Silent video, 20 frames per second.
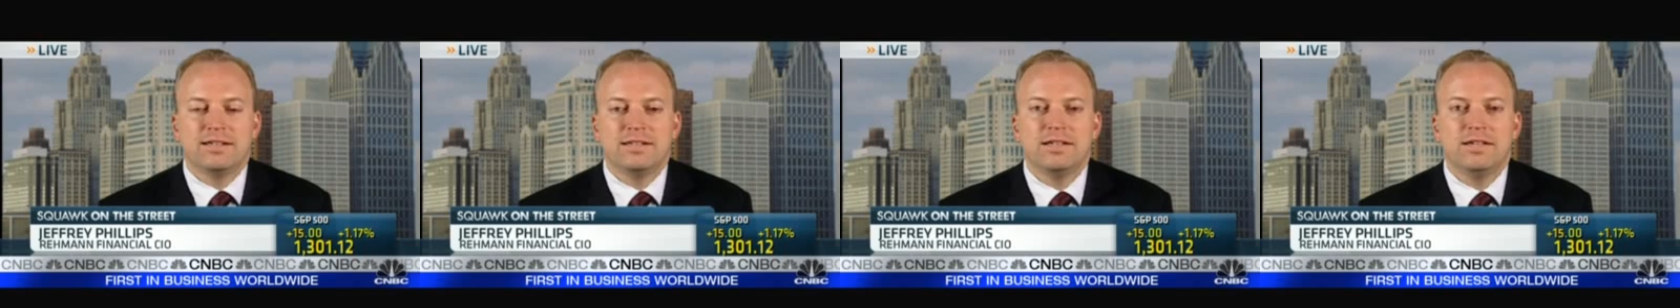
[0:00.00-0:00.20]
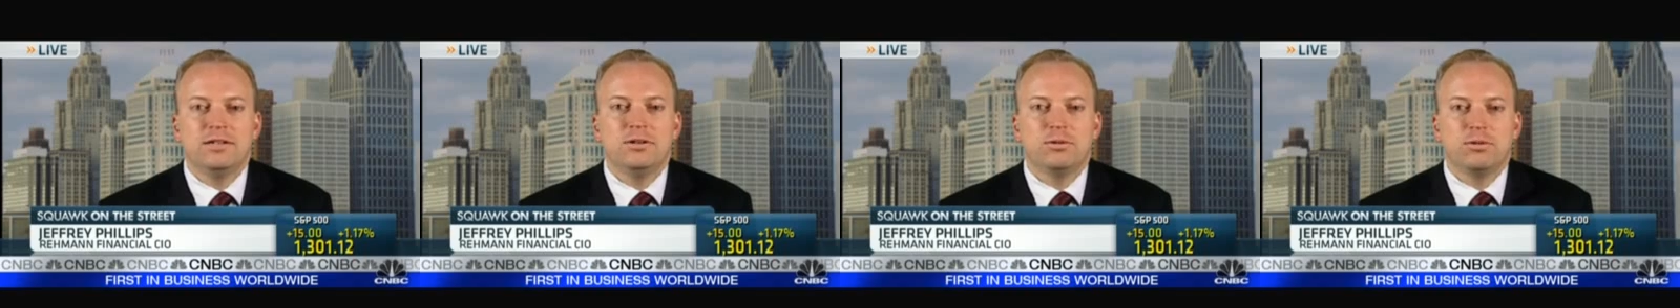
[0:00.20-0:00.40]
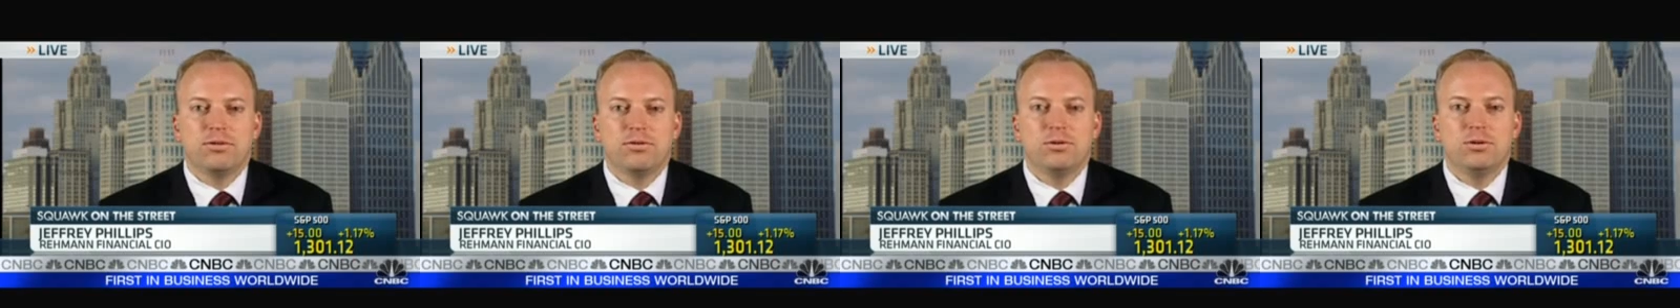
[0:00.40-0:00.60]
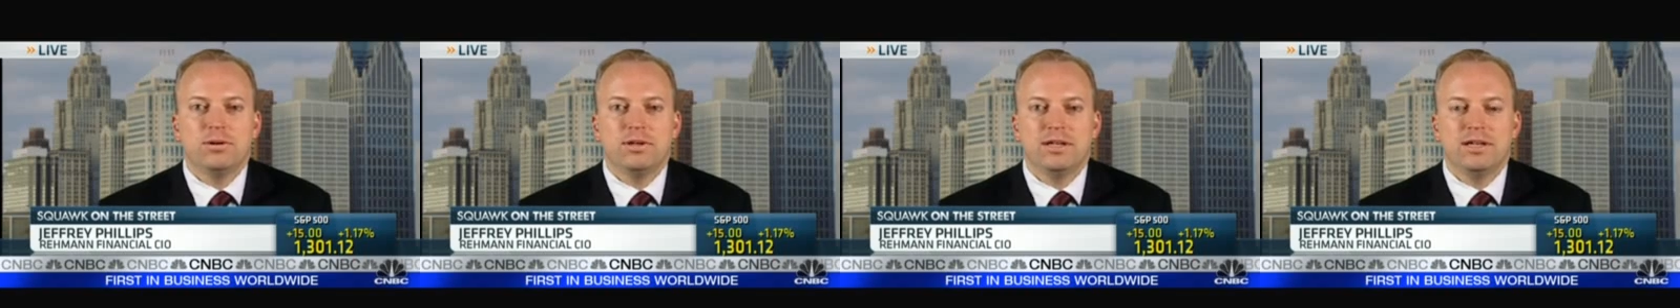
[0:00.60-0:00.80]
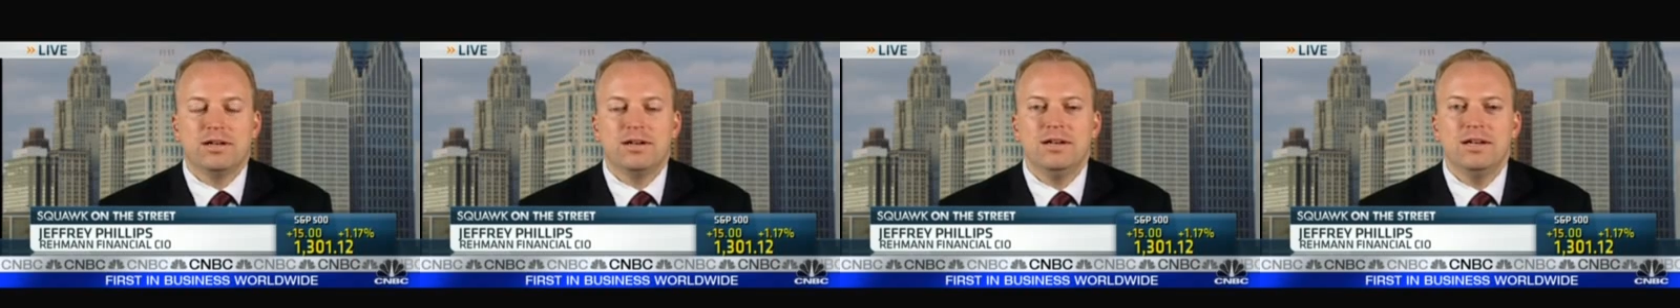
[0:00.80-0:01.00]
continue through
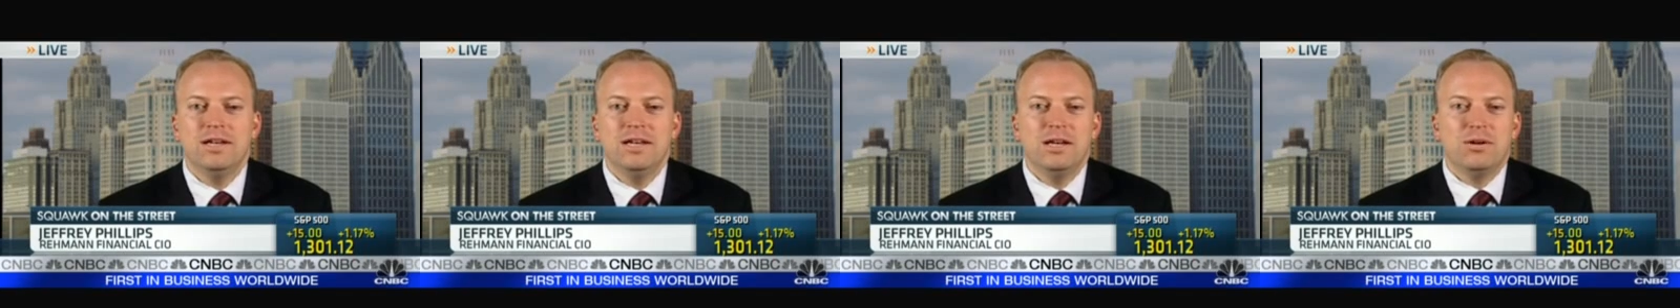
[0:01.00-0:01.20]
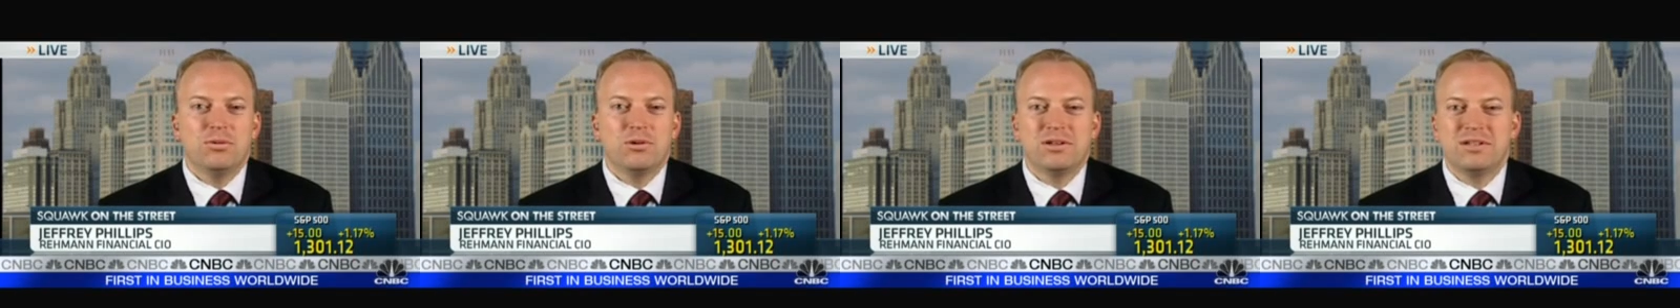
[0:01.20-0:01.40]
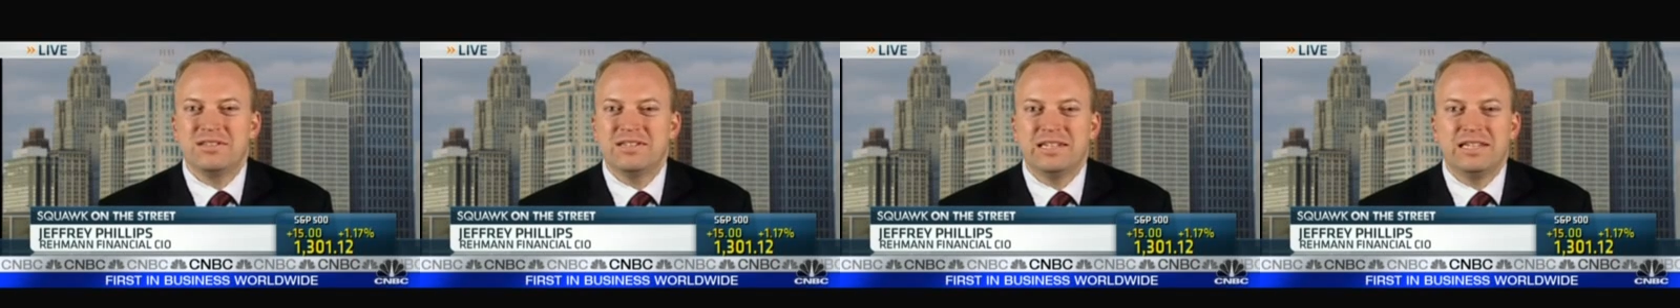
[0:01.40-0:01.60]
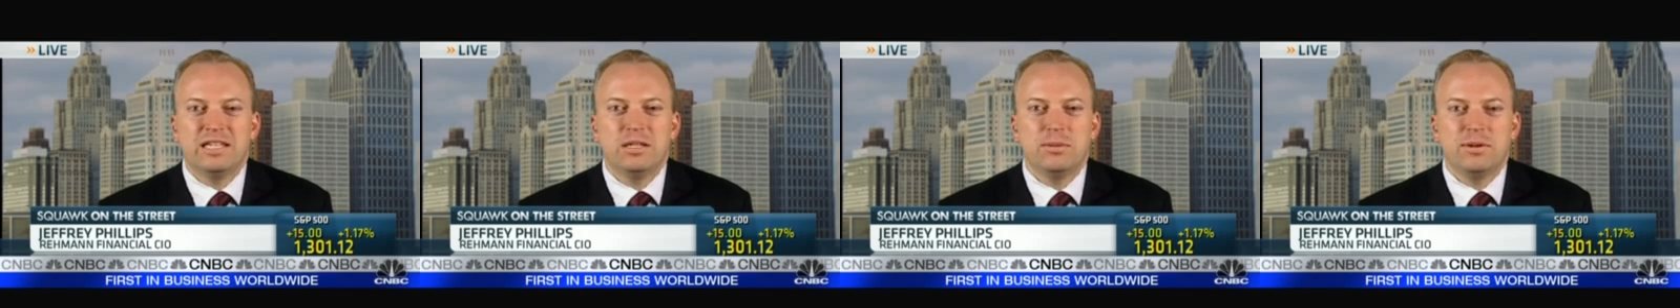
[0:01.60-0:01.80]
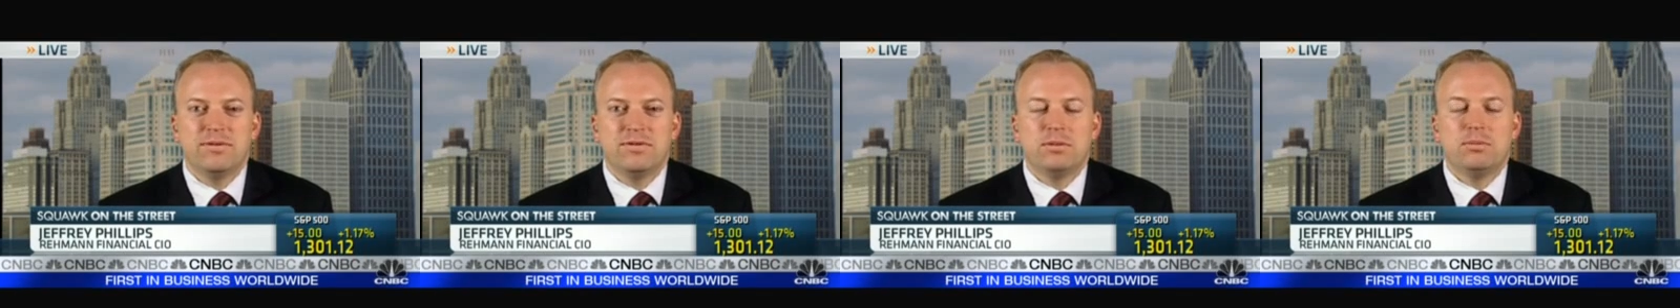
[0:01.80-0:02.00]
here. We're going to see a
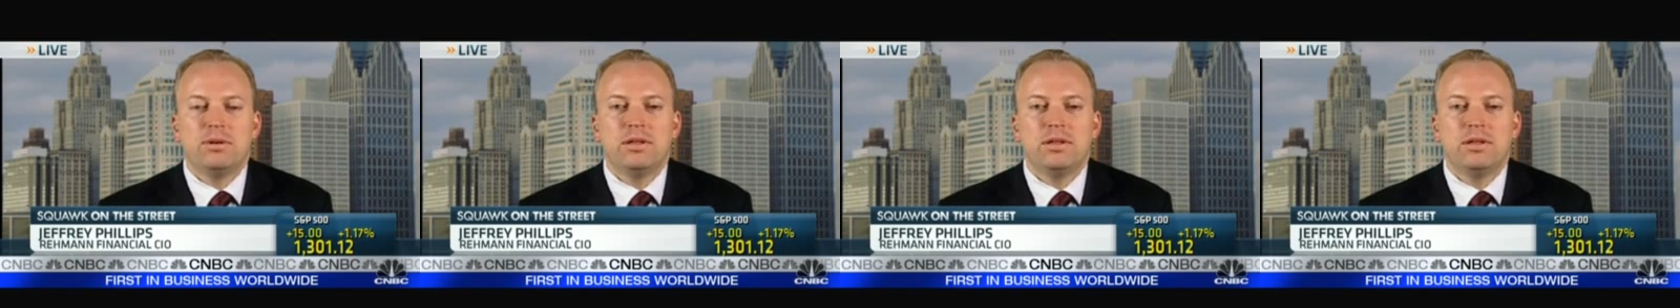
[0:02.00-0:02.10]
little bit of a